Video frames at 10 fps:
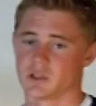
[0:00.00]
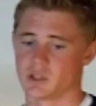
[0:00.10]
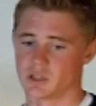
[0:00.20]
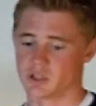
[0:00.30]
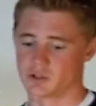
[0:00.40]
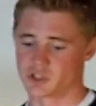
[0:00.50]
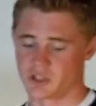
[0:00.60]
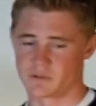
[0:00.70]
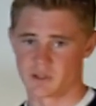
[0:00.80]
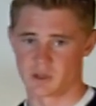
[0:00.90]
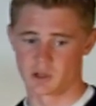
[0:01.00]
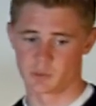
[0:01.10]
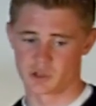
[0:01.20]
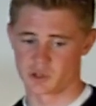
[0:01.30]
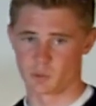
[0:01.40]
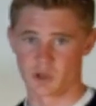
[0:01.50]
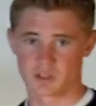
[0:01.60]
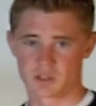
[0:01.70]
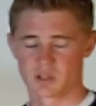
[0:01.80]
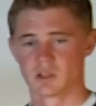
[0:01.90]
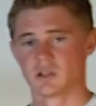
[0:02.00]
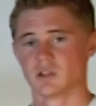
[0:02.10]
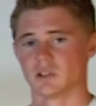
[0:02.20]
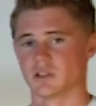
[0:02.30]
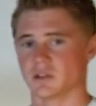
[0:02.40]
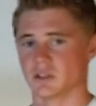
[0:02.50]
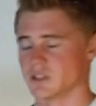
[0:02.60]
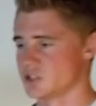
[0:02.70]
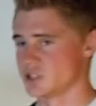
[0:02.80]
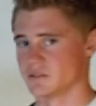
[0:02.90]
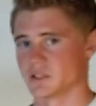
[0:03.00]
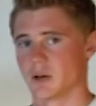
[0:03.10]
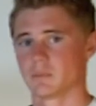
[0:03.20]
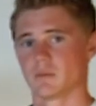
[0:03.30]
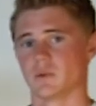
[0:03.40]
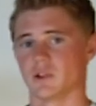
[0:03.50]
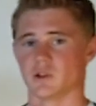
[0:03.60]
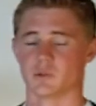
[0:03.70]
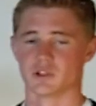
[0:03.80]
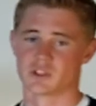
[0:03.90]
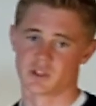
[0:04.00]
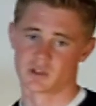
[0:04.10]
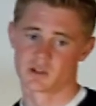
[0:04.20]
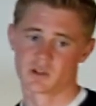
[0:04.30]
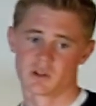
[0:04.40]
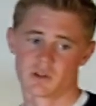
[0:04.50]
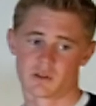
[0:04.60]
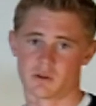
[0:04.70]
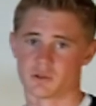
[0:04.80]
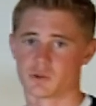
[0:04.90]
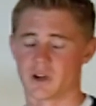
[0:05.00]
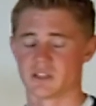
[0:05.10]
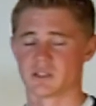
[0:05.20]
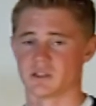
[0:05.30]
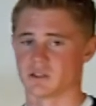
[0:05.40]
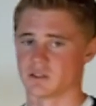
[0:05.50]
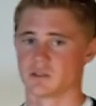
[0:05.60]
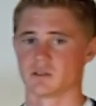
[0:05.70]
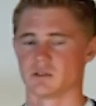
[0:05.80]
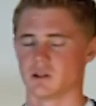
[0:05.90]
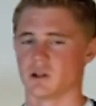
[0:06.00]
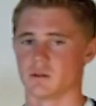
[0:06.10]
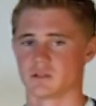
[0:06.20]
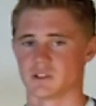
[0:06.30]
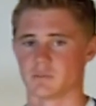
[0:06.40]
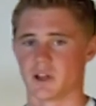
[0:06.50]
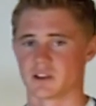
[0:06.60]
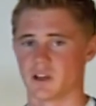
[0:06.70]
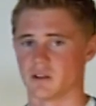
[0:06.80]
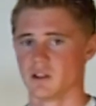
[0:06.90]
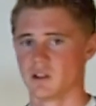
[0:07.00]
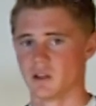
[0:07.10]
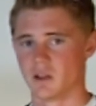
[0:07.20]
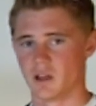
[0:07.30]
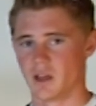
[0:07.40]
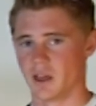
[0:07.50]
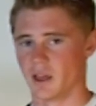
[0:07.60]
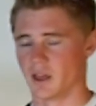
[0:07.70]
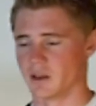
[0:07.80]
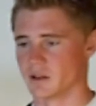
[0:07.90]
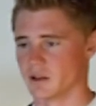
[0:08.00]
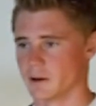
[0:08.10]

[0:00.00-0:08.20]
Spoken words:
you shift it, you push it once, and it shifts up, and you push it through twice, and it'll shift back down. And